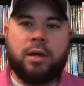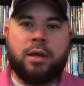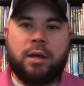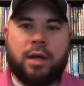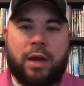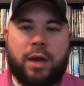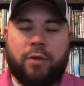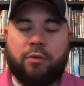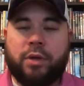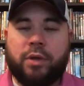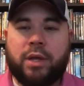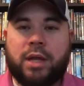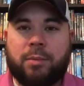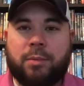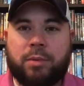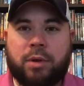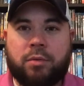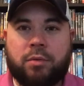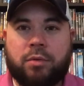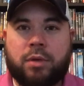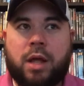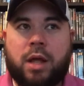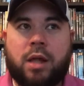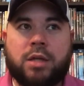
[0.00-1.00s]
I haven't really kept up
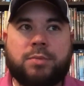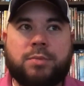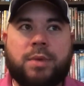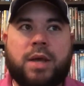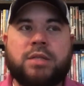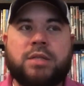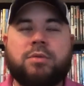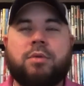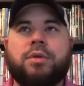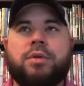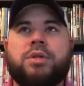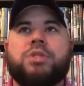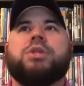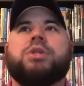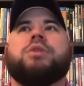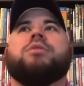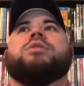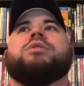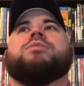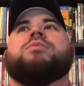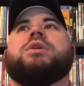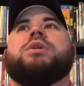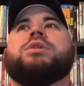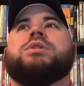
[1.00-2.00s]
with college basketball this year
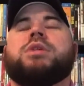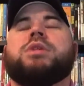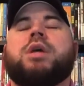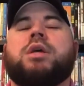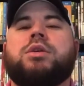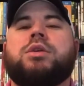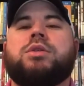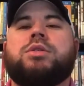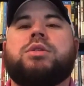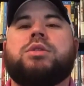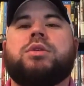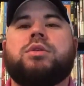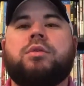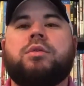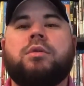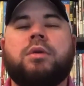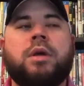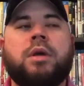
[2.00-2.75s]
as much as I used to.